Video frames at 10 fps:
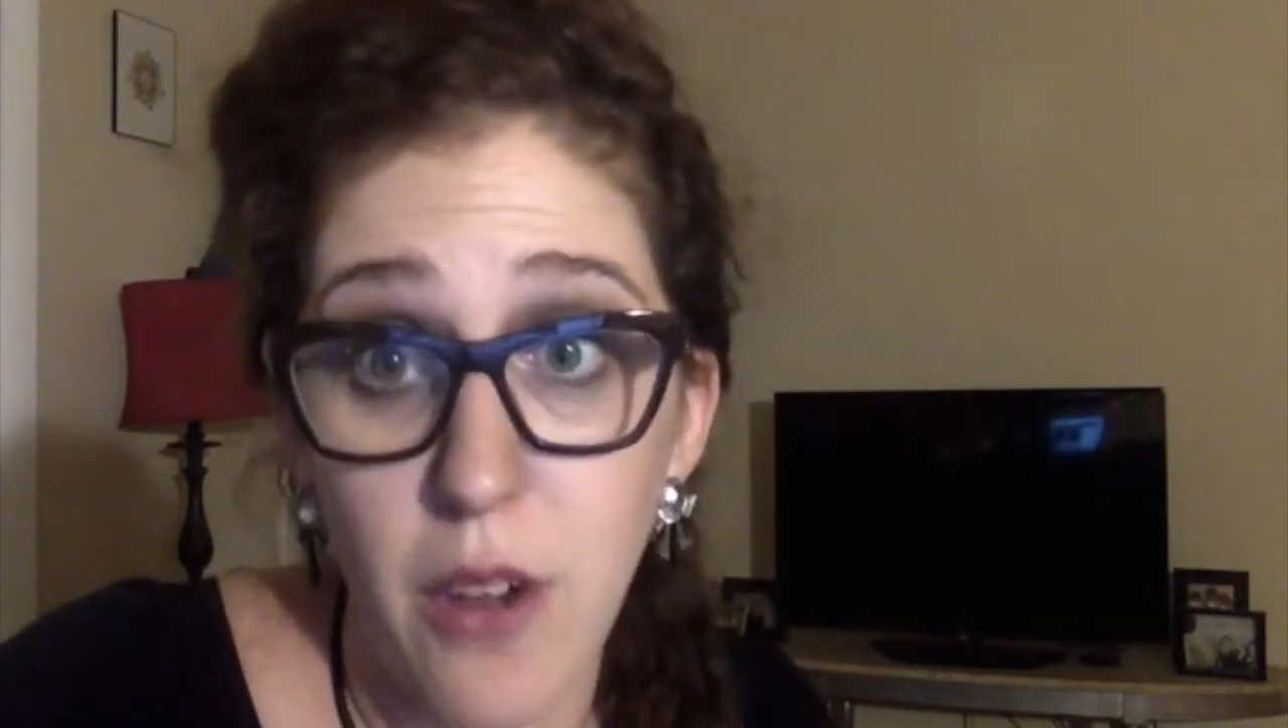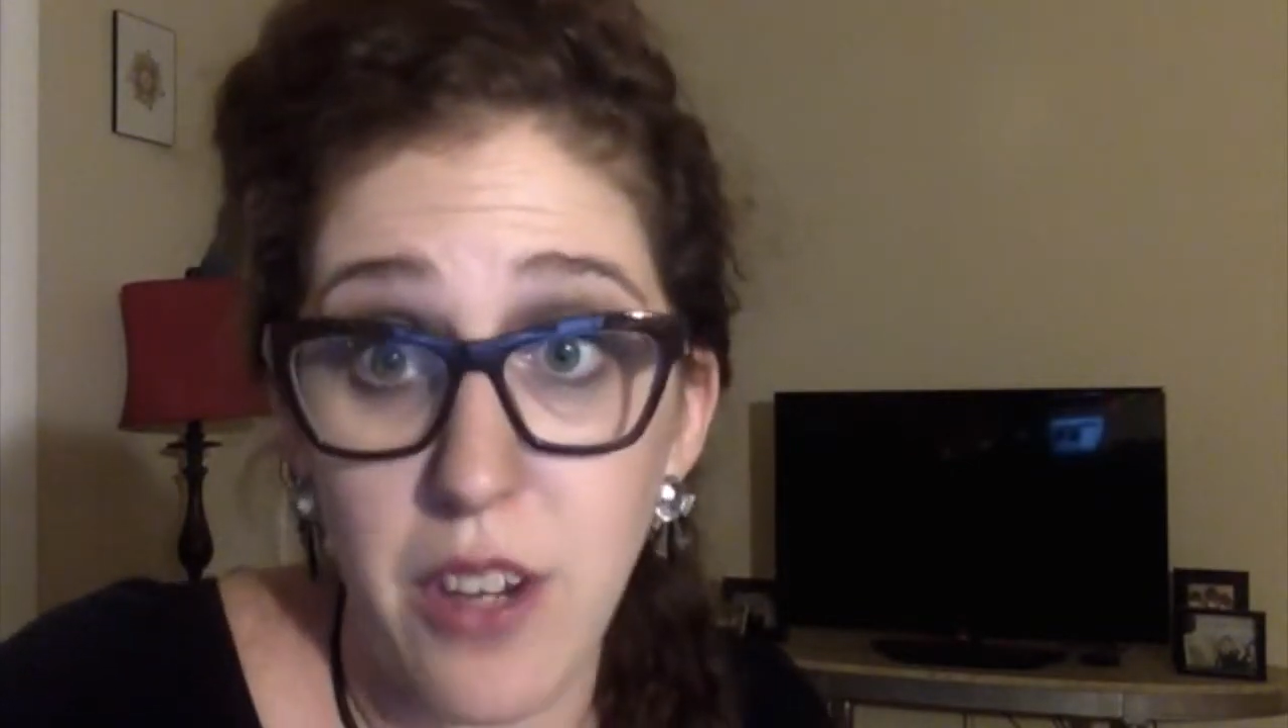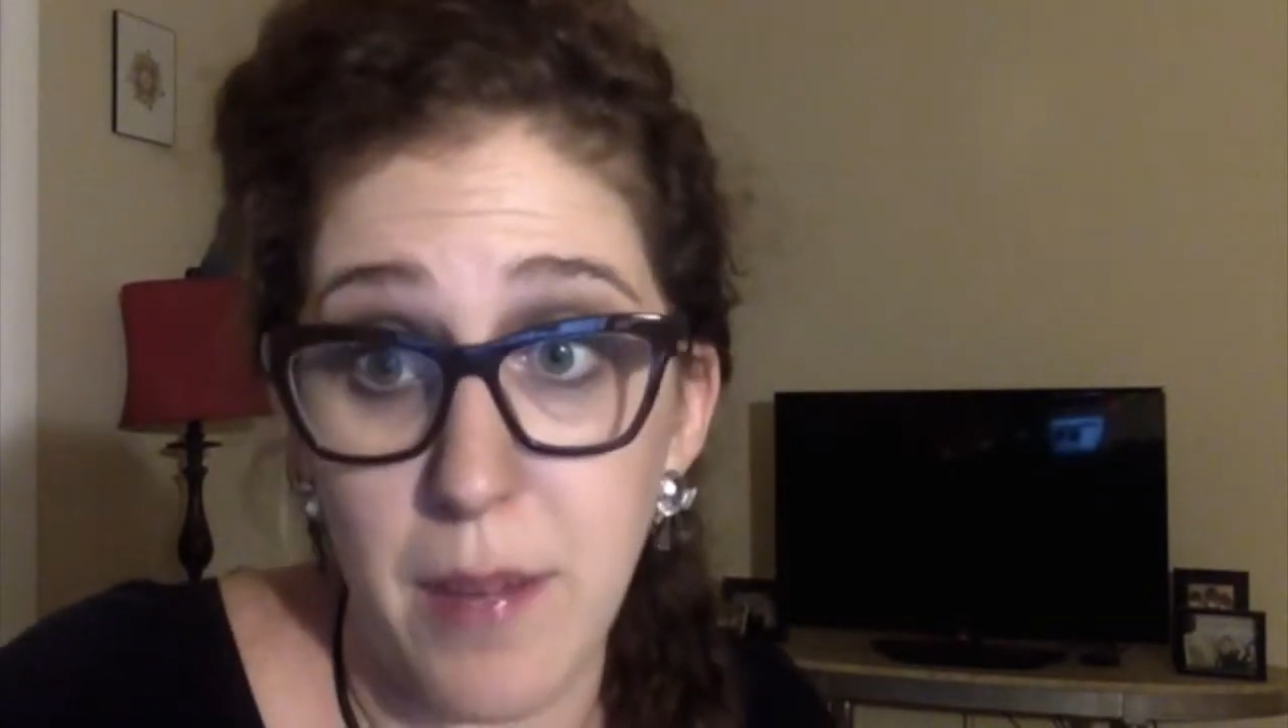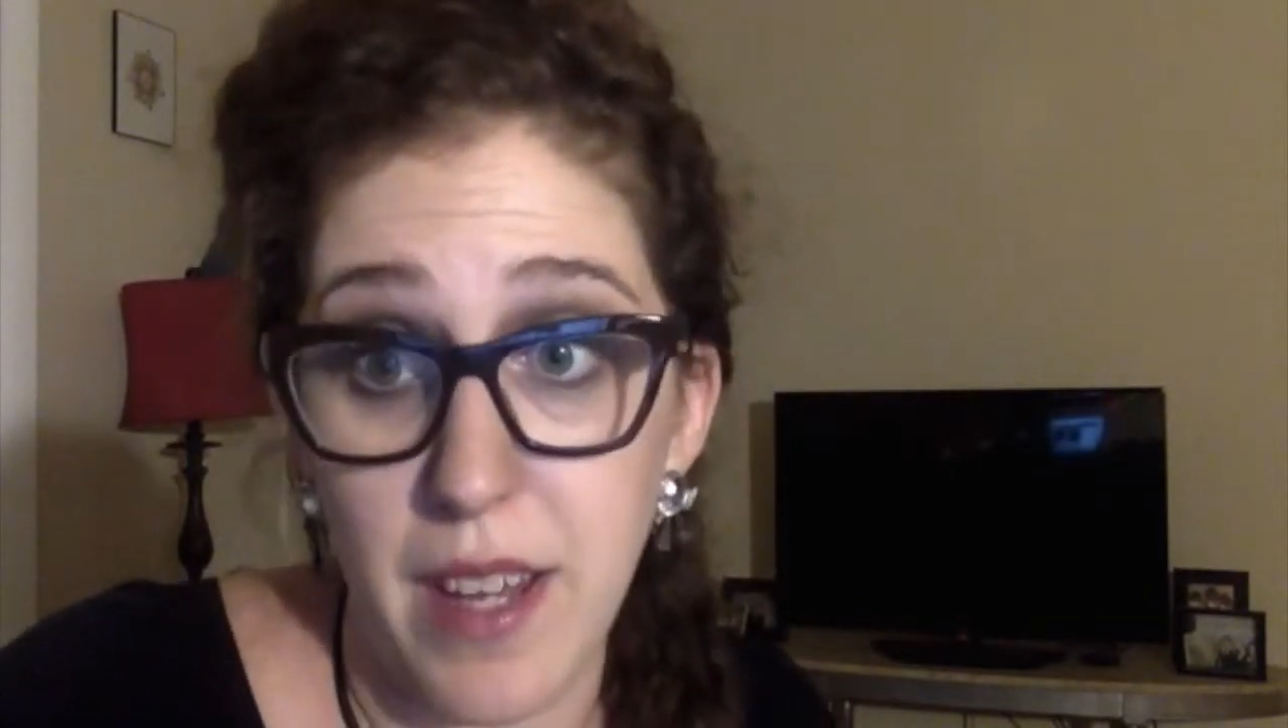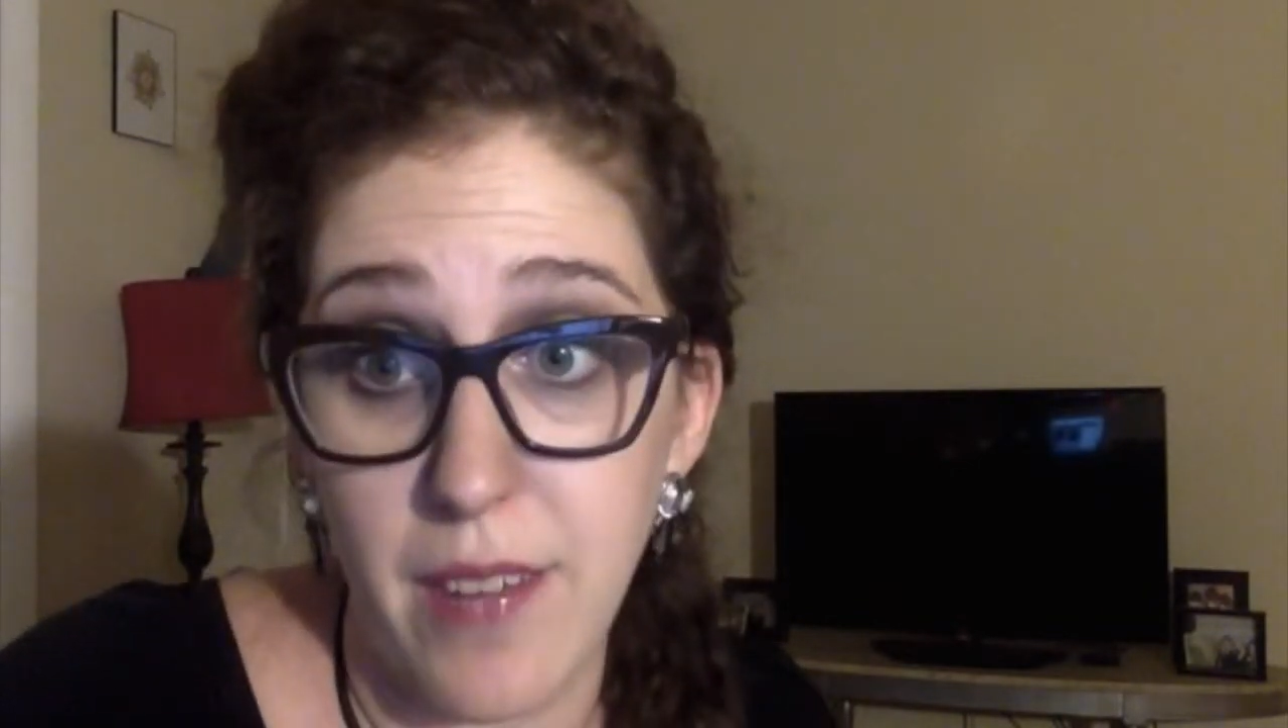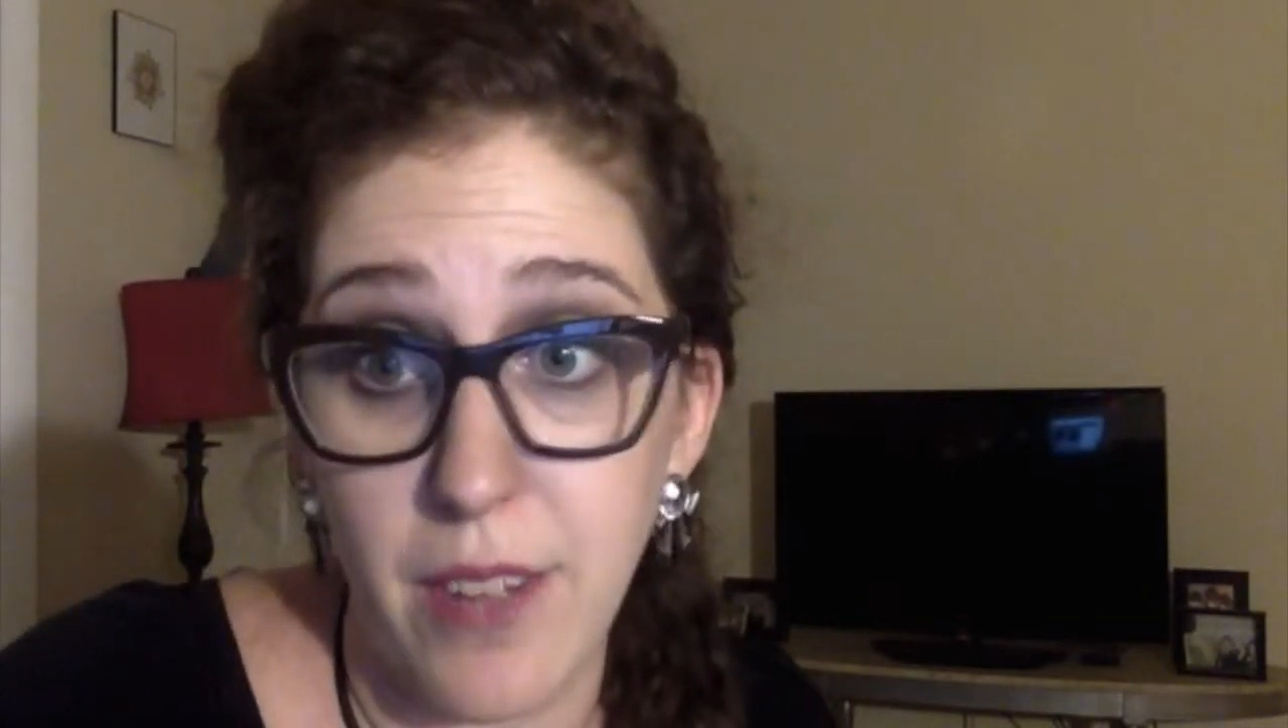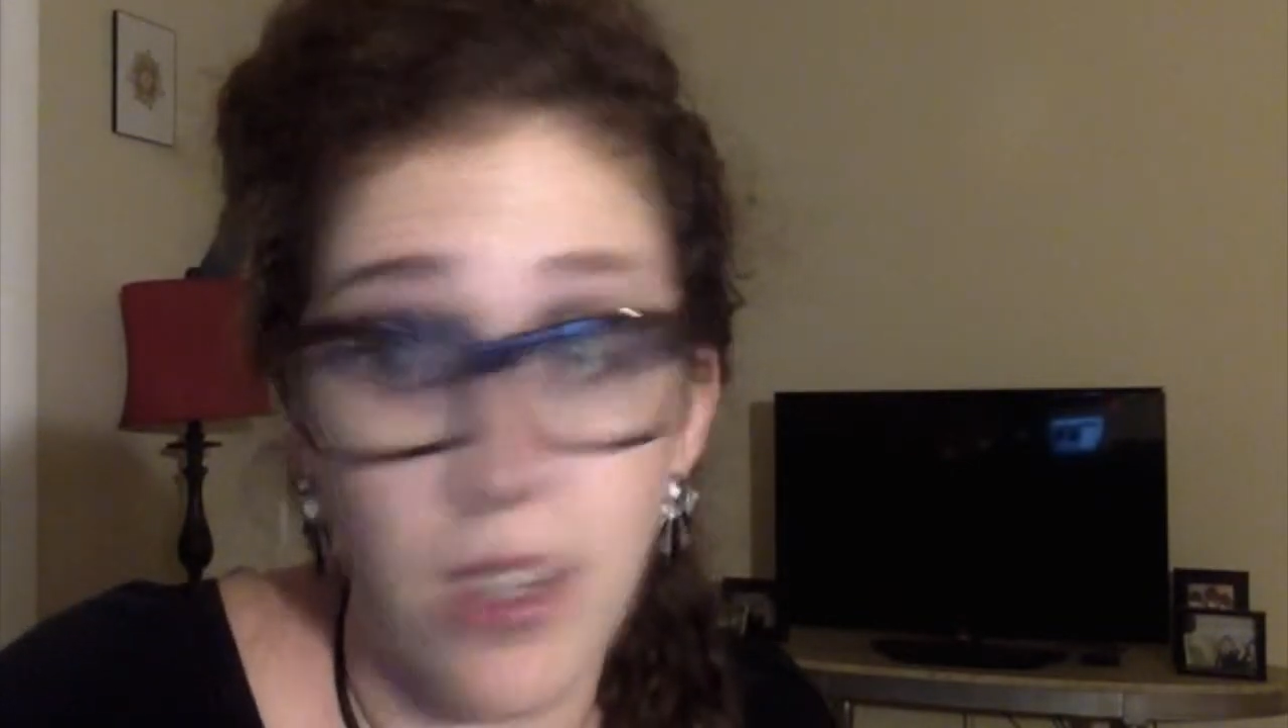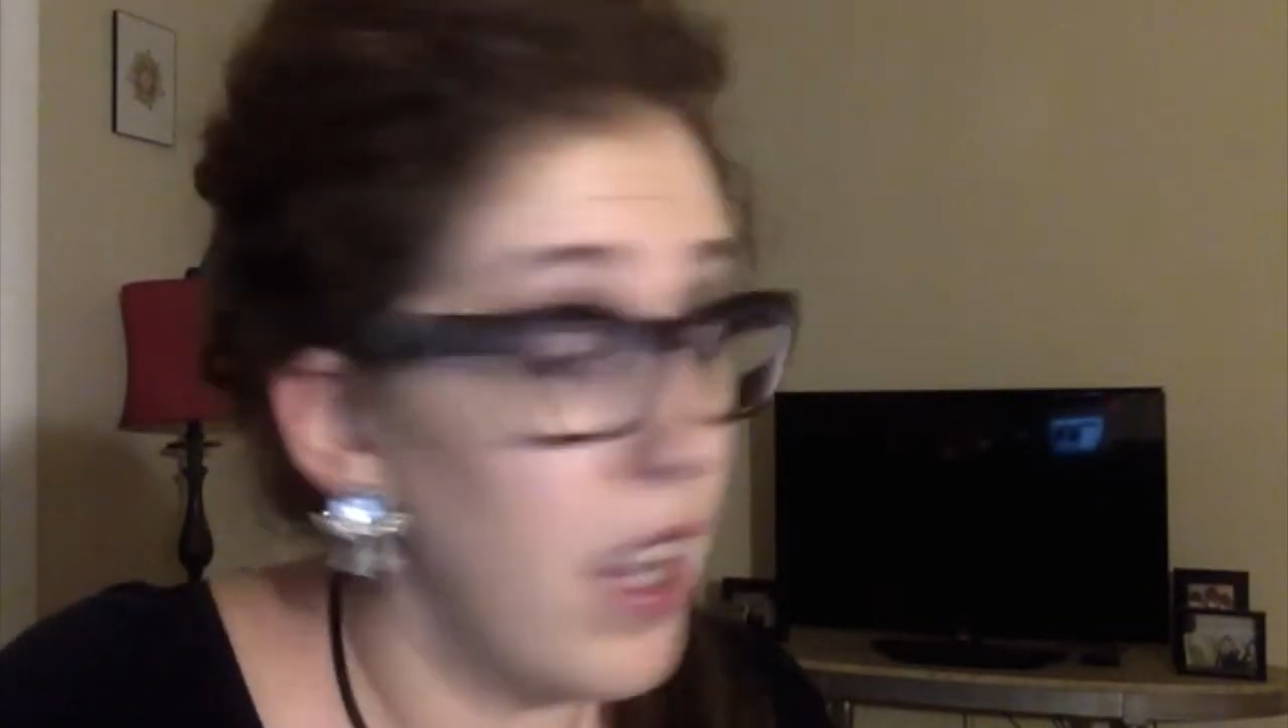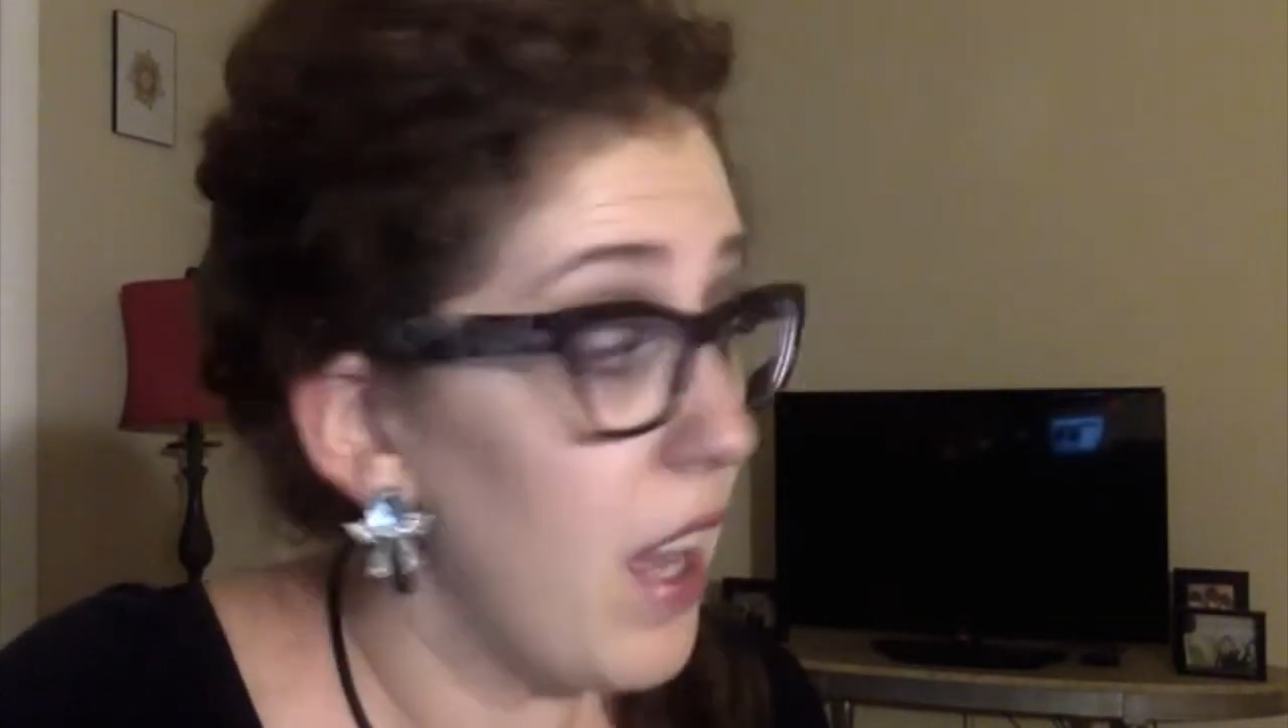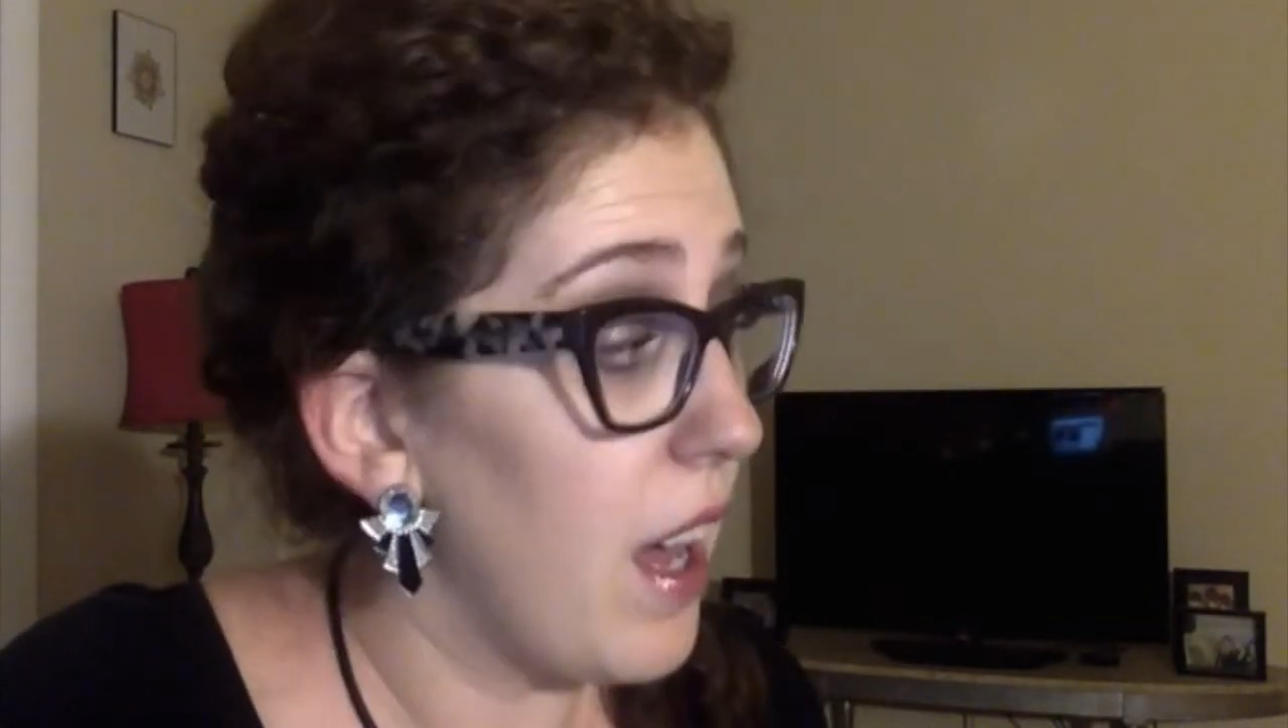attempt ever.